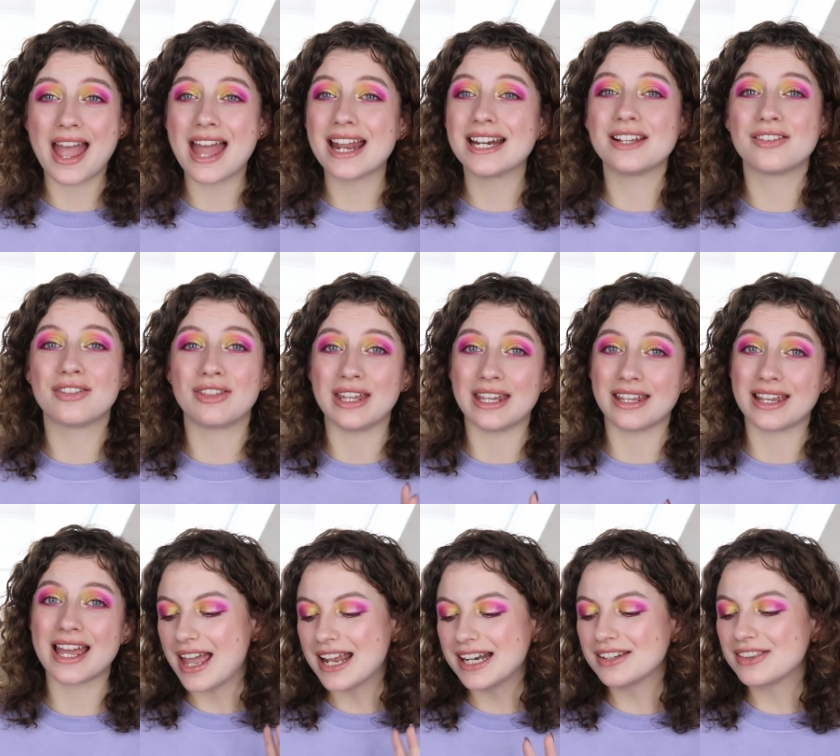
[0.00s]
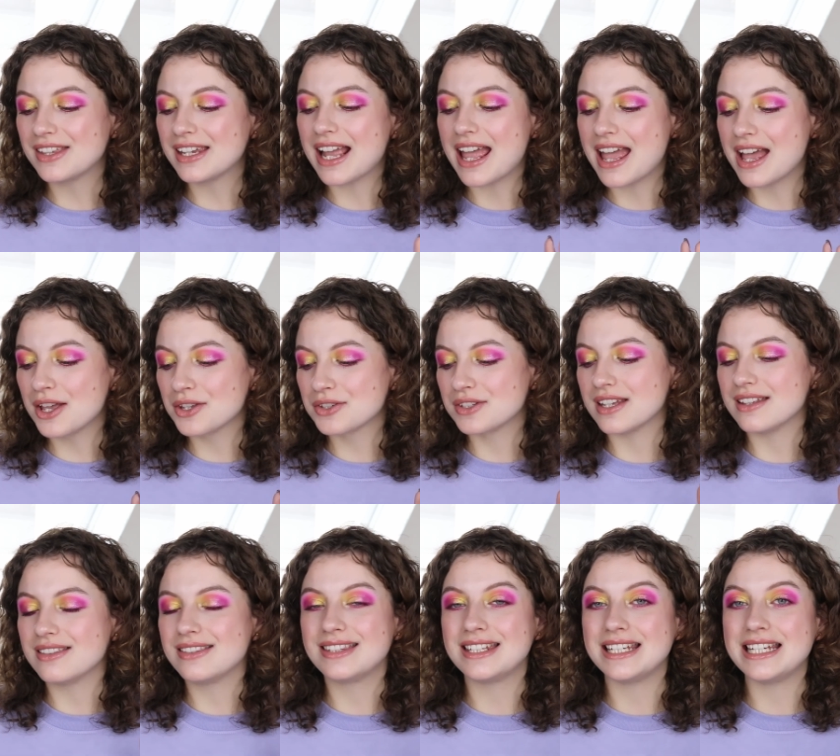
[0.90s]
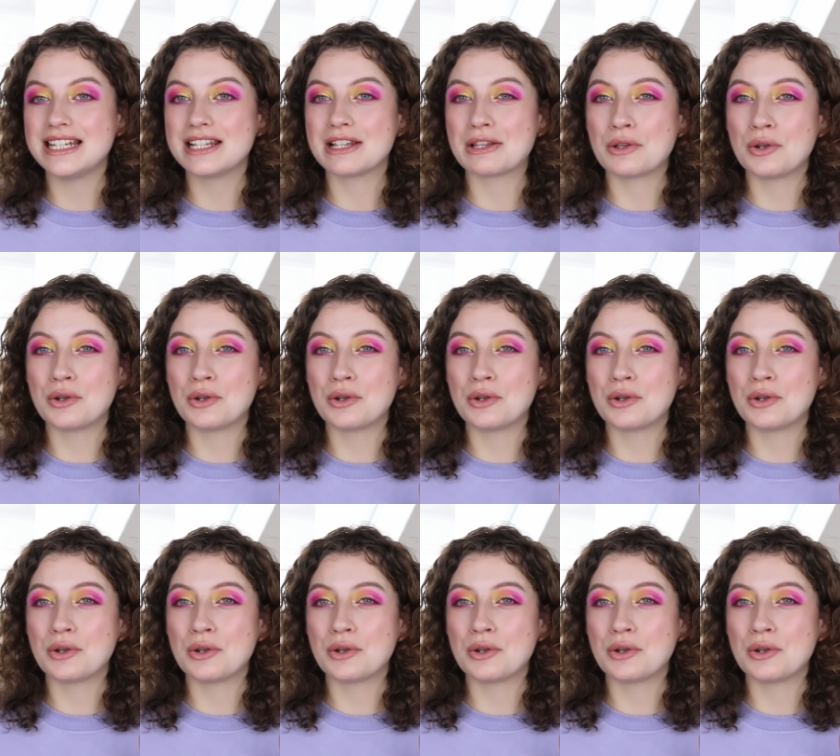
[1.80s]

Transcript: anything. Anything else than these